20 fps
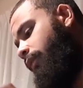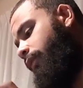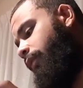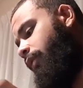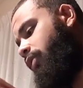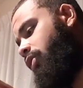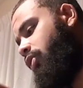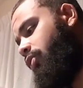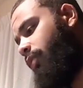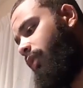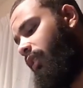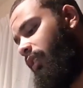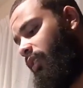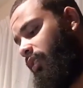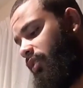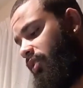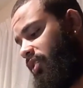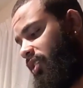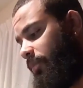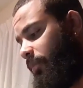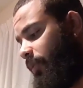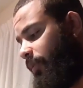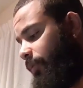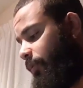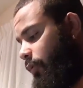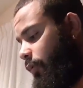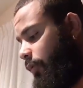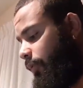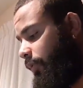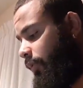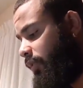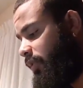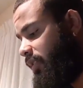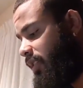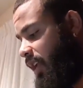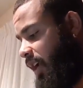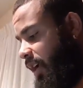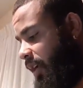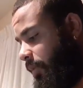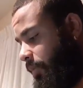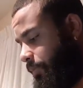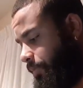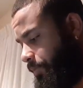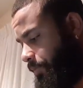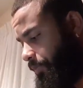1 Corinthians chapter 4 verse 9.